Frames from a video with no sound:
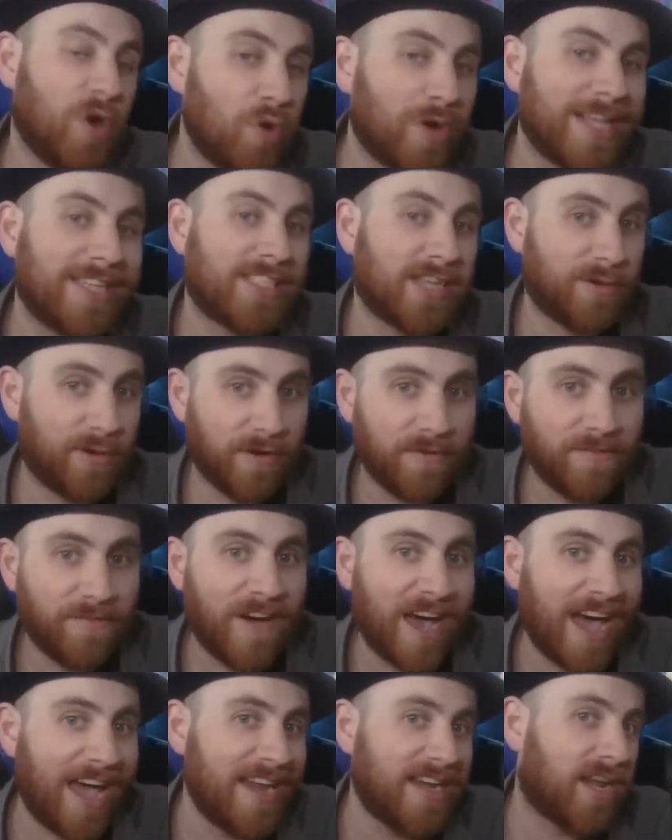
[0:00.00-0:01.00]
focused and
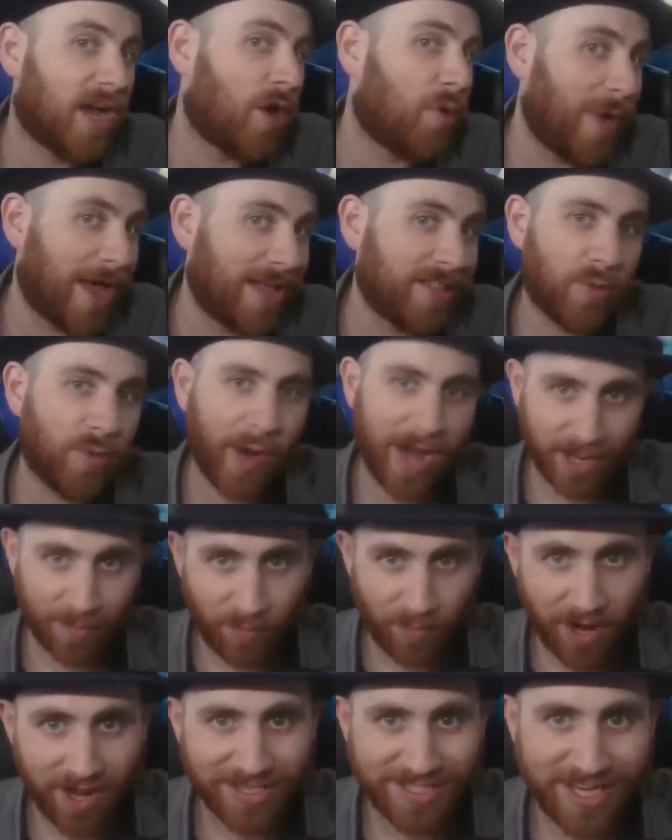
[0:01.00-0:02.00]
refined around the writing
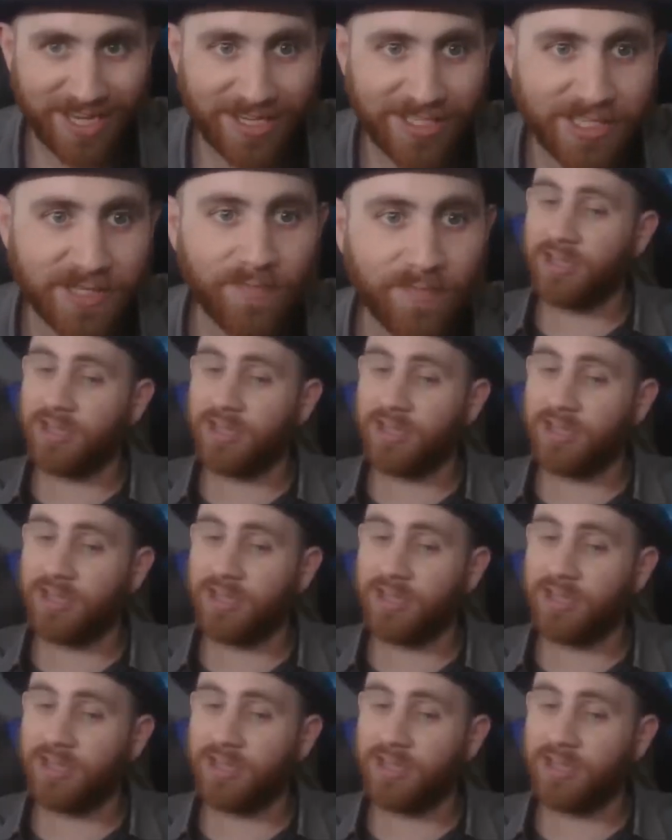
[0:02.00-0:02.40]
process.